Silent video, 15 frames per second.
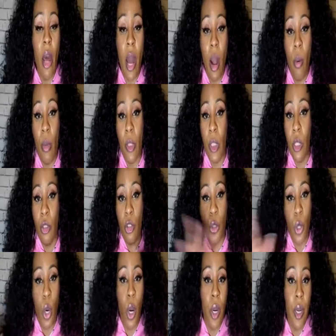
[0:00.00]
i wasn't
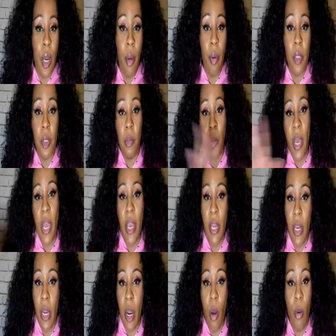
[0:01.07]
drawing i wasn't
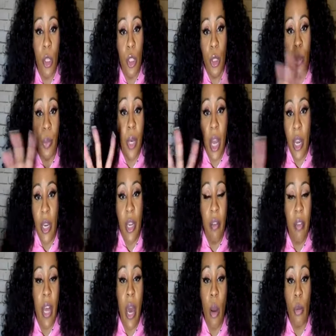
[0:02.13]
painting i wasn't doing any of
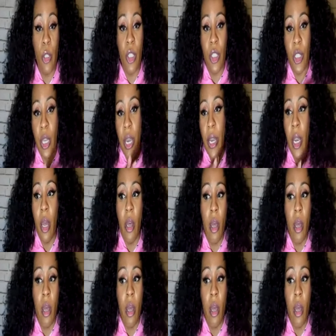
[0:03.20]
that i was just like